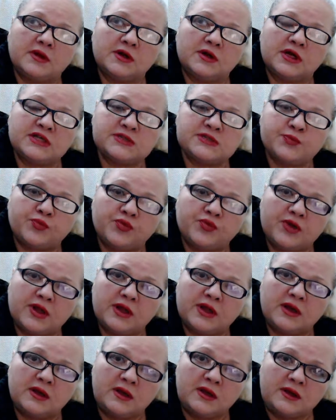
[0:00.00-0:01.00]

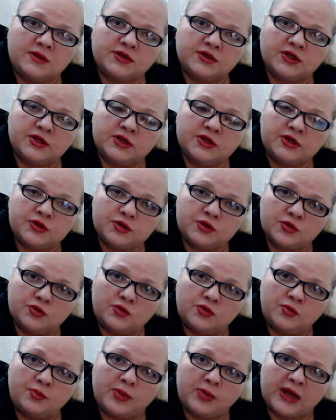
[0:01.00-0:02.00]
spring near
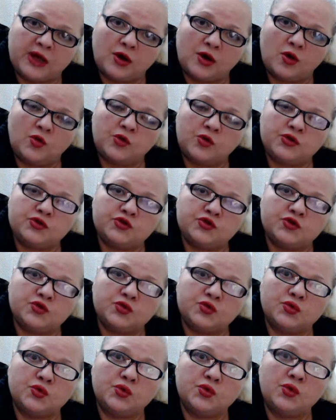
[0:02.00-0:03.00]
you by going
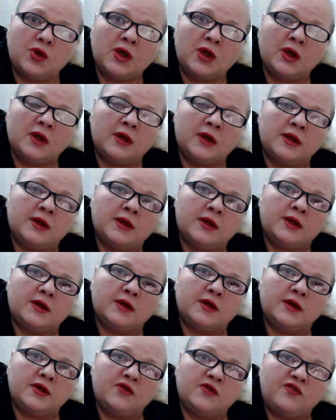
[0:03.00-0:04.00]
to
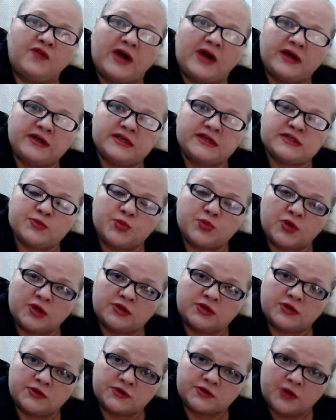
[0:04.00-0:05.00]

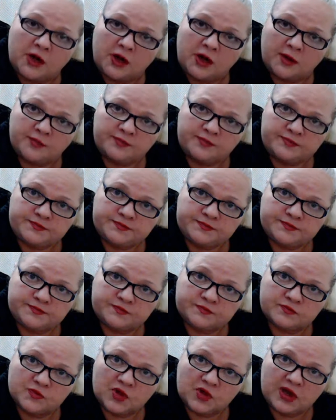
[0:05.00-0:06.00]
findaspring.com.
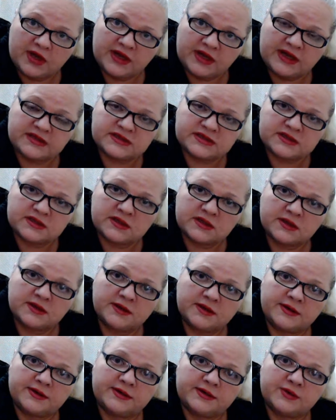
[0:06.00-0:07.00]
Okay, that's
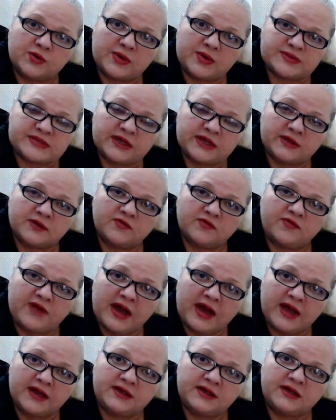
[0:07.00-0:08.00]
the website,
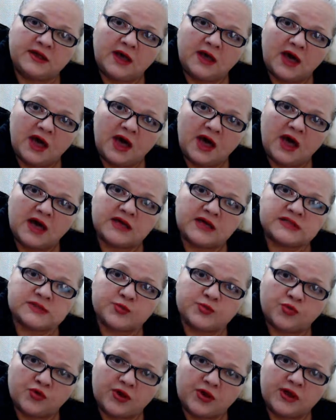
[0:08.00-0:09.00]

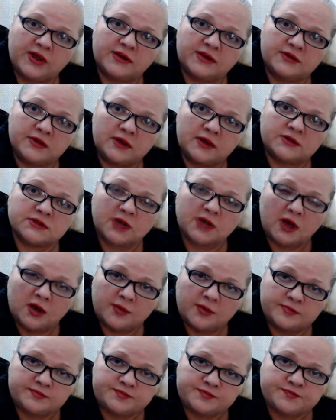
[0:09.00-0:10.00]

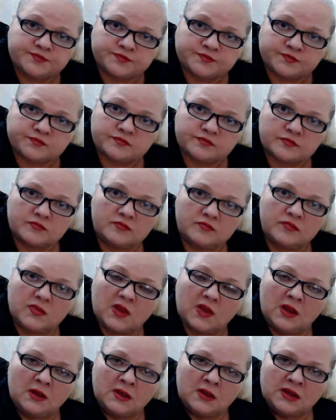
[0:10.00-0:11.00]
findaspring.com.
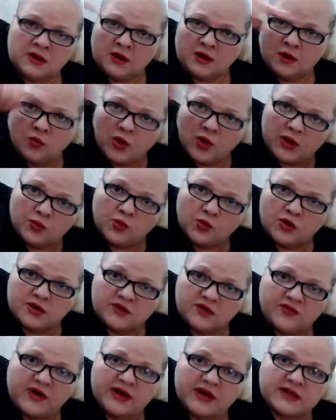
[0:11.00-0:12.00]
One
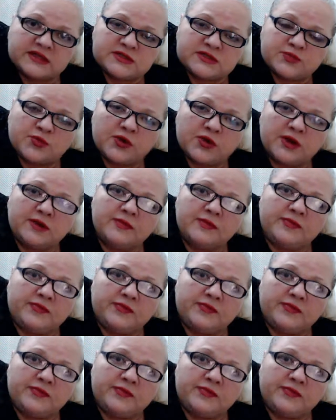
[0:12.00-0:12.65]
word, find a spring.